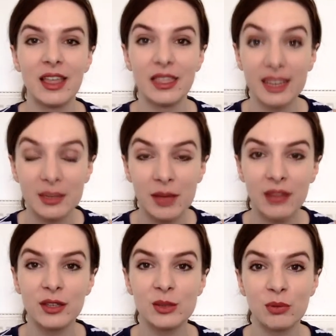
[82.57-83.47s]
Think
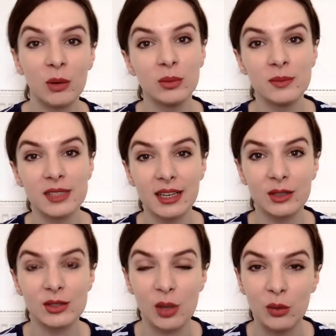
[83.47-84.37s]
about those problems that
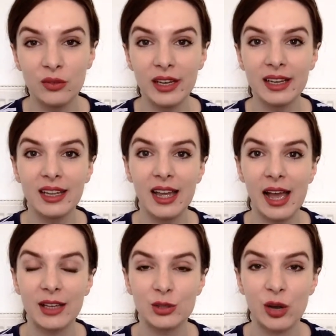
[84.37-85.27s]
you're solving
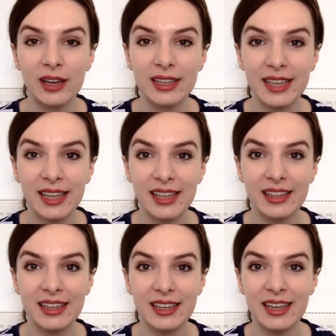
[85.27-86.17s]
and try and gear
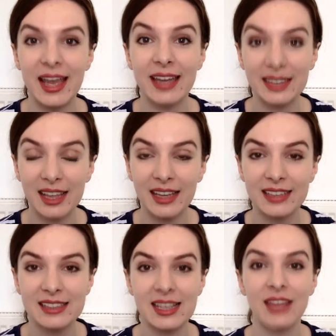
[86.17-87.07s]
the
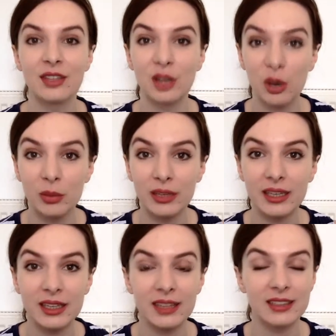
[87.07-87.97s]
headlines and the copy,